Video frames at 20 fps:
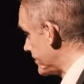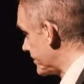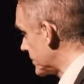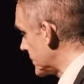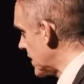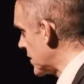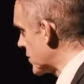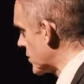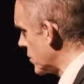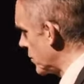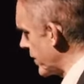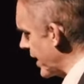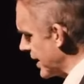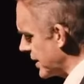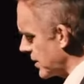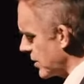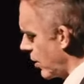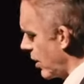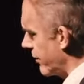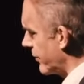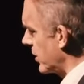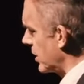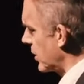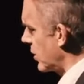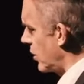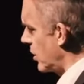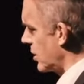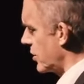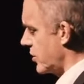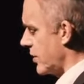And so that's often
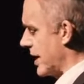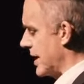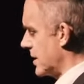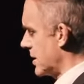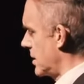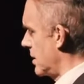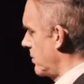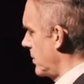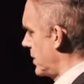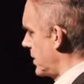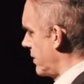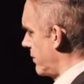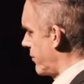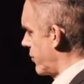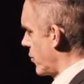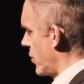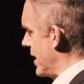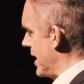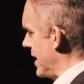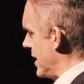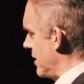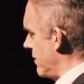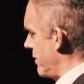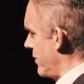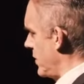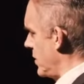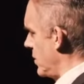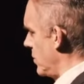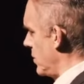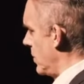contrasted with the Freudian
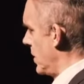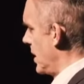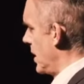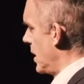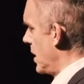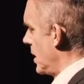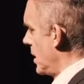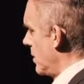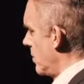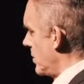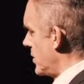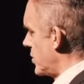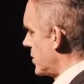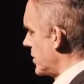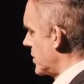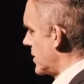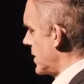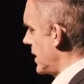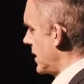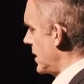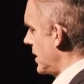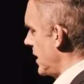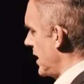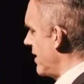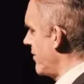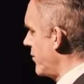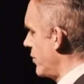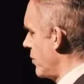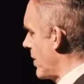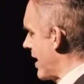view, which is that
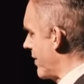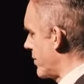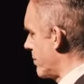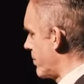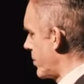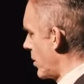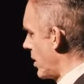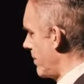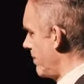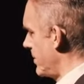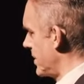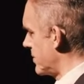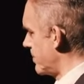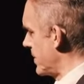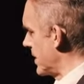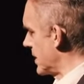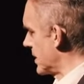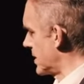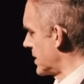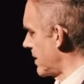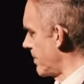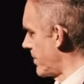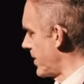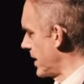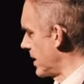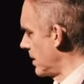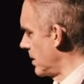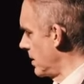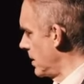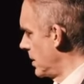if you have a problem, it's because
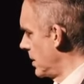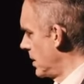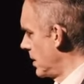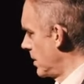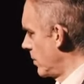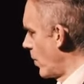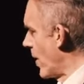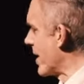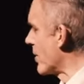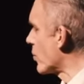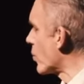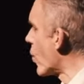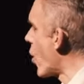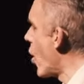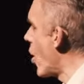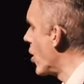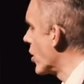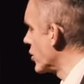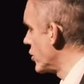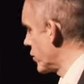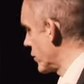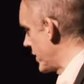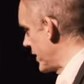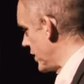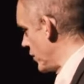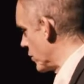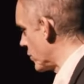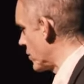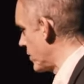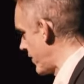something went wrong during
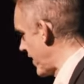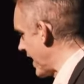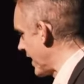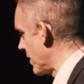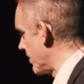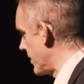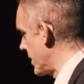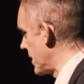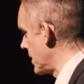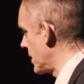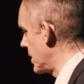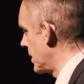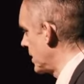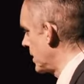your development.